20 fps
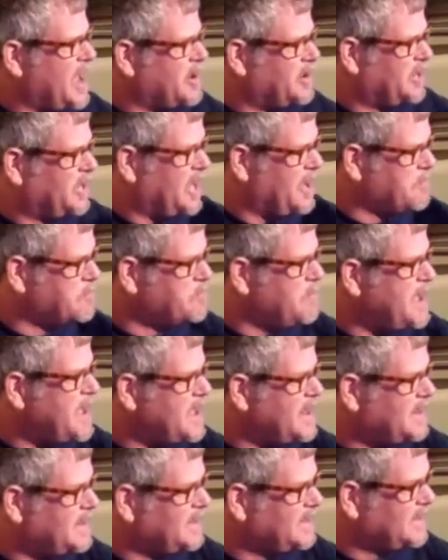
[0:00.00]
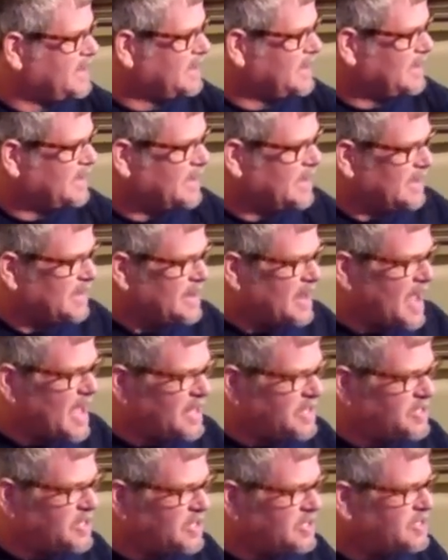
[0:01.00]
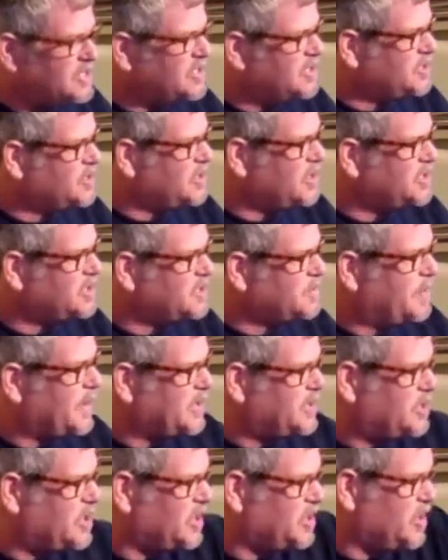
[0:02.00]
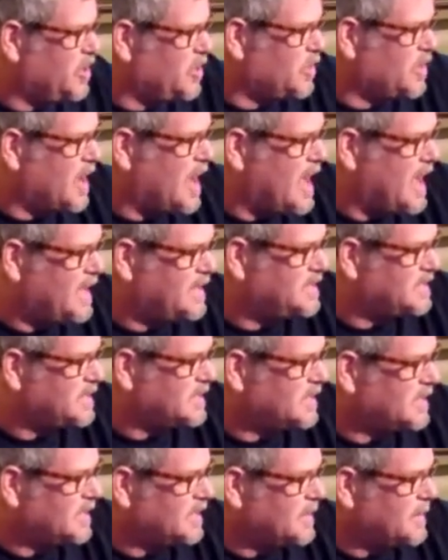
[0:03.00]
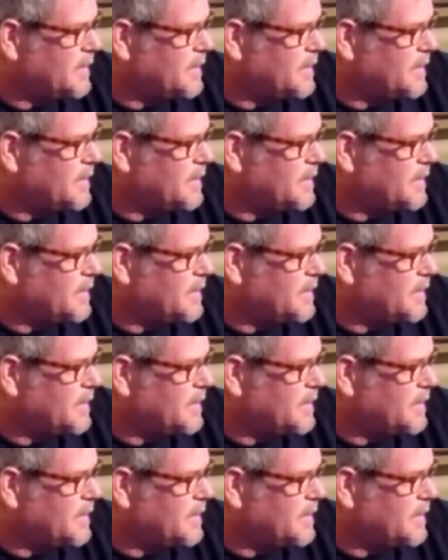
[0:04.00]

now to commit not just to Jesus, but to you guys.